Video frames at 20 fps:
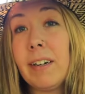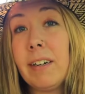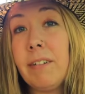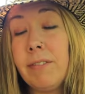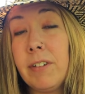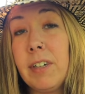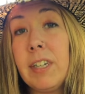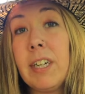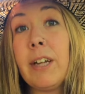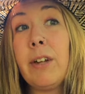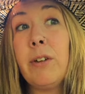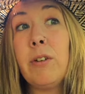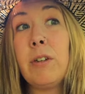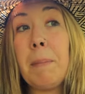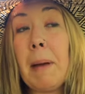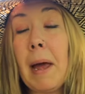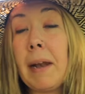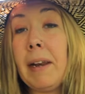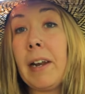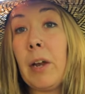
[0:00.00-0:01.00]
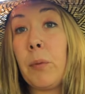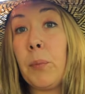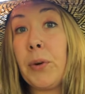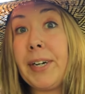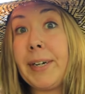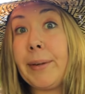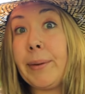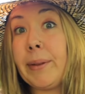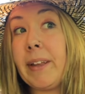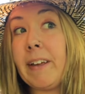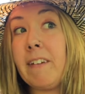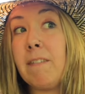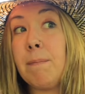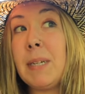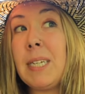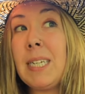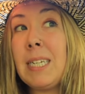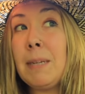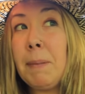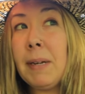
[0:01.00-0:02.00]
for you depending on where you live,
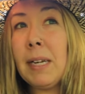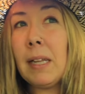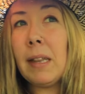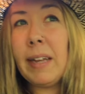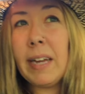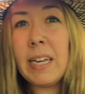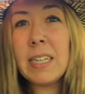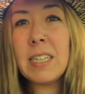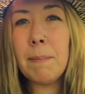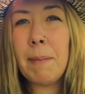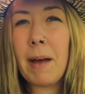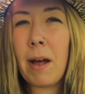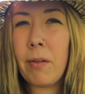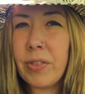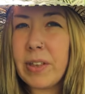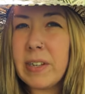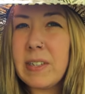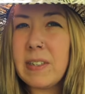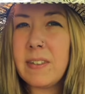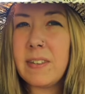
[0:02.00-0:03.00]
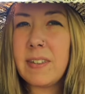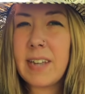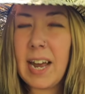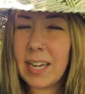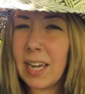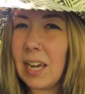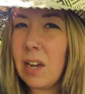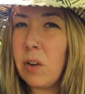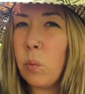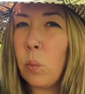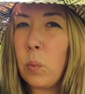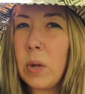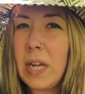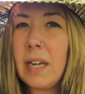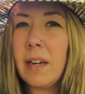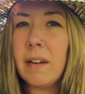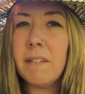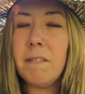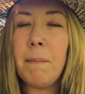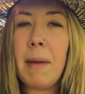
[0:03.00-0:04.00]
but typically it's about the second
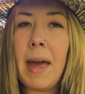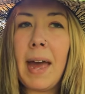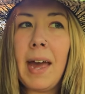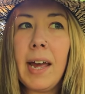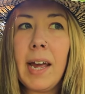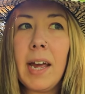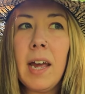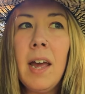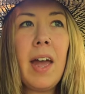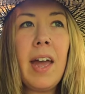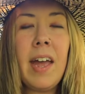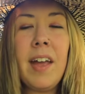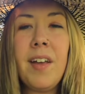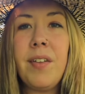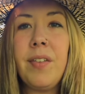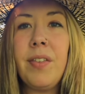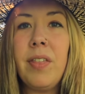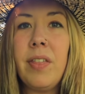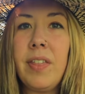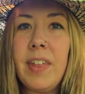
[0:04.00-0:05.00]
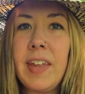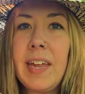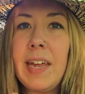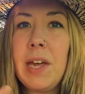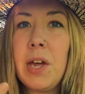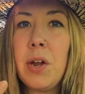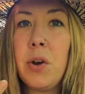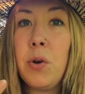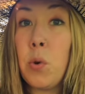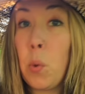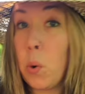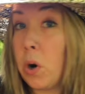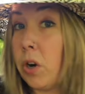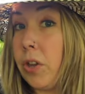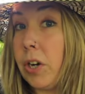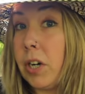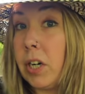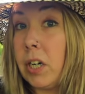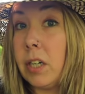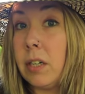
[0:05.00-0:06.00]
week of May in the
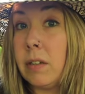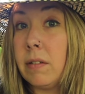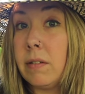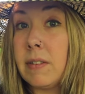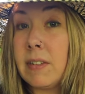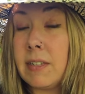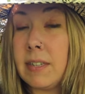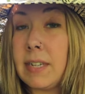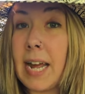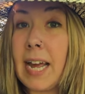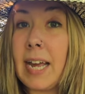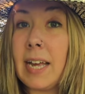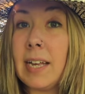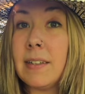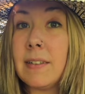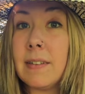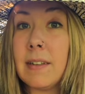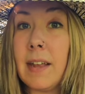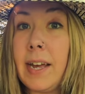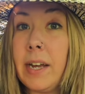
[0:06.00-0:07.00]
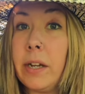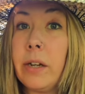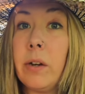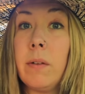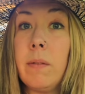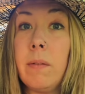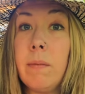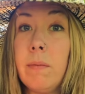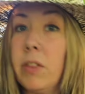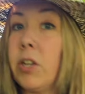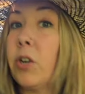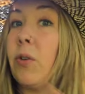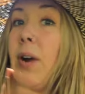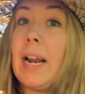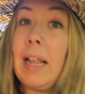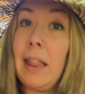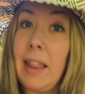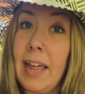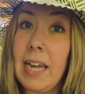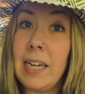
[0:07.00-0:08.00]
northern states, like the
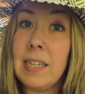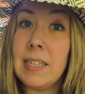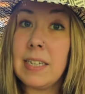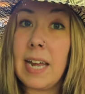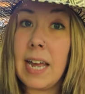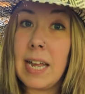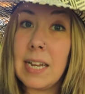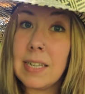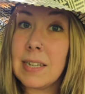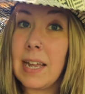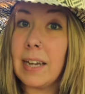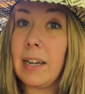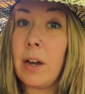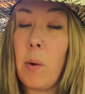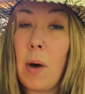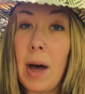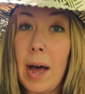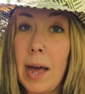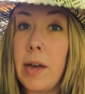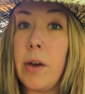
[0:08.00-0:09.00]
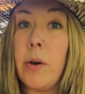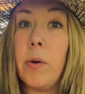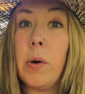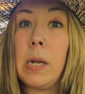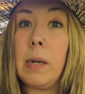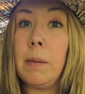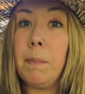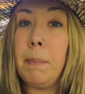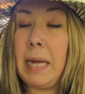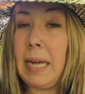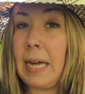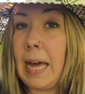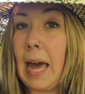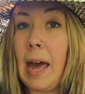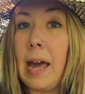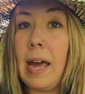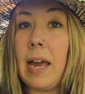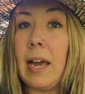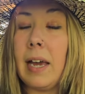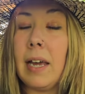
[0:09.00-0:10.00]
Great Lakes states like Ohio and PA
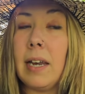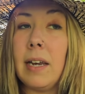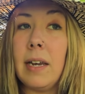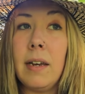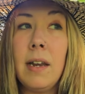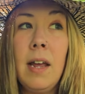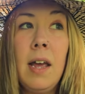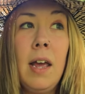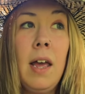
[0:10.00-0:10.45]
and